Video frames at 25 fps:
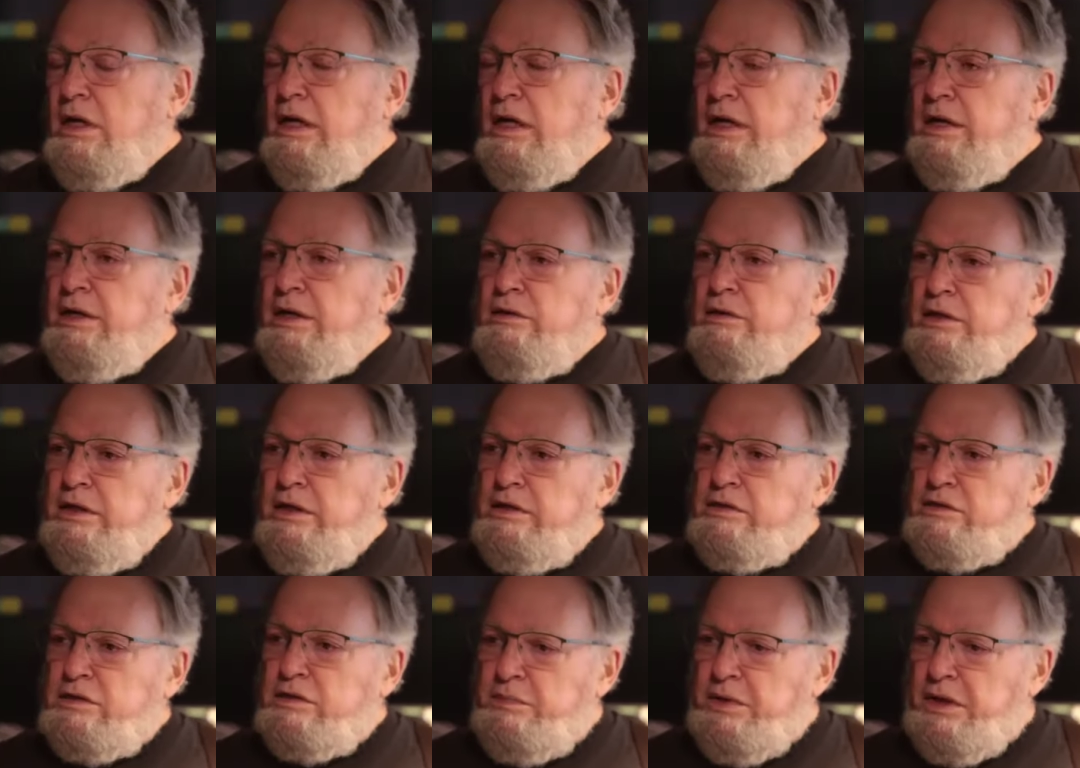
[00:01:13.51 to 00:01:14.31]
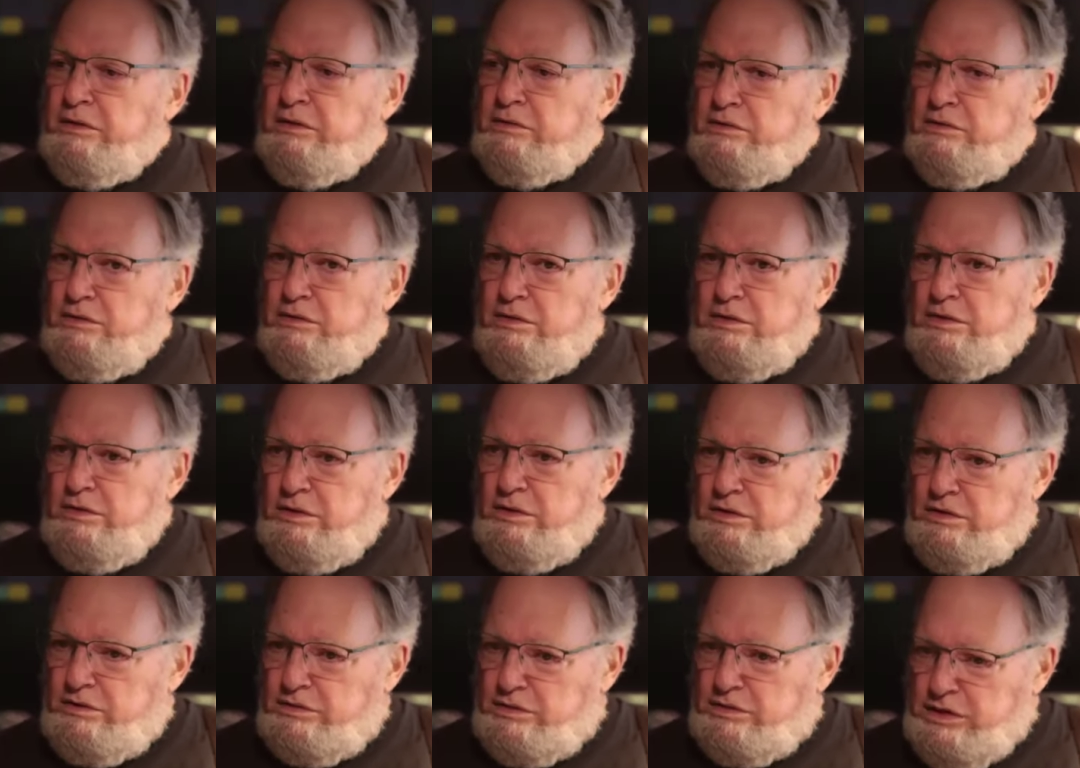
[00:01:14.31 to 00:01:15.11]
And it's about
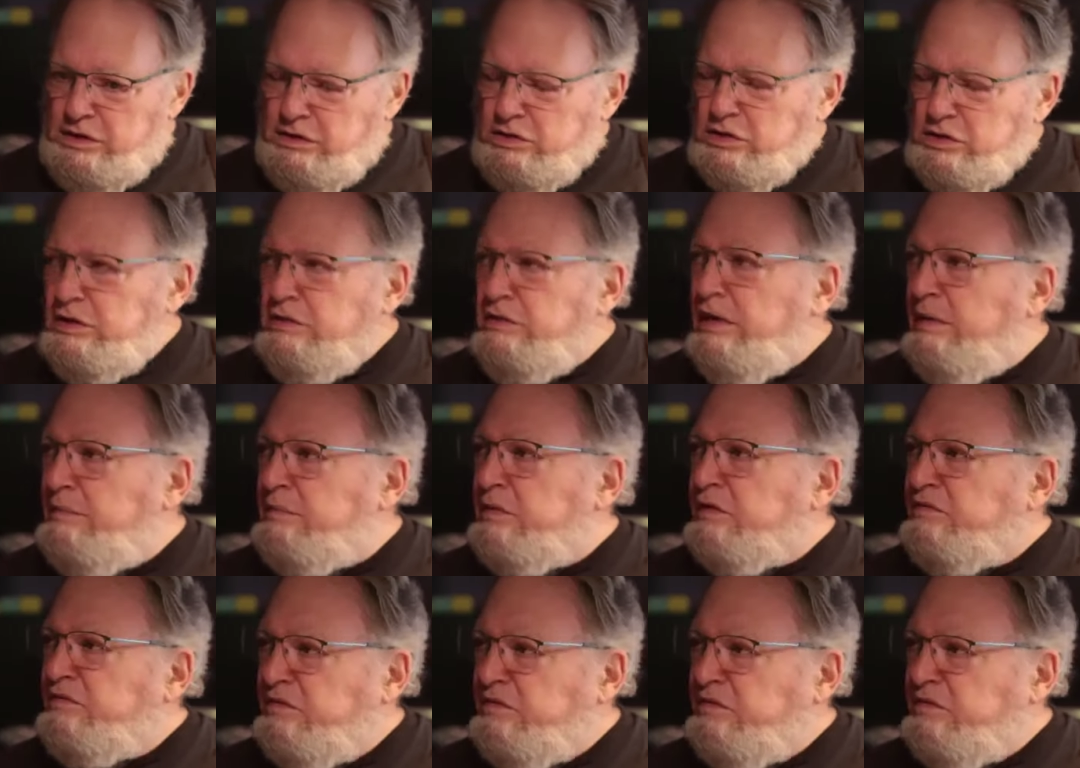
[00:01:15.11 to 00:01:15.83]
teaching them